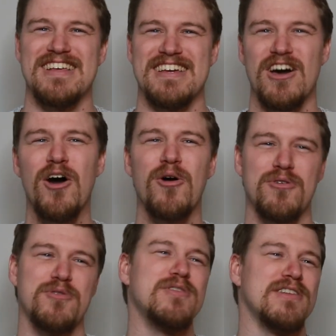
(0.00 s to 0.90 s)
Like,
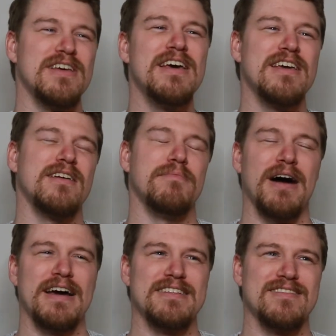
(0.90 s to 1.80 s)
oh, you can combine